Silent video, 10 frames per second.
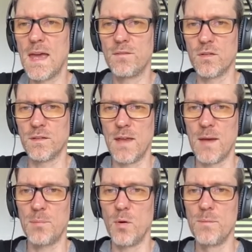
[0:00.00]
for
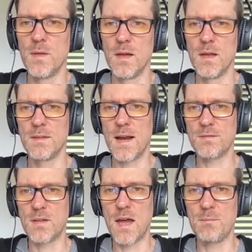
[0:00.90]
example, that
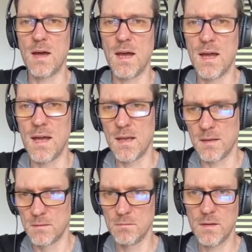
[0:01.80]
I've got
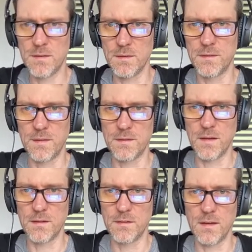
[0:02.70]
my, what does this
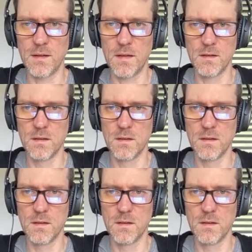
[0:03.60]
synthesizer sound like?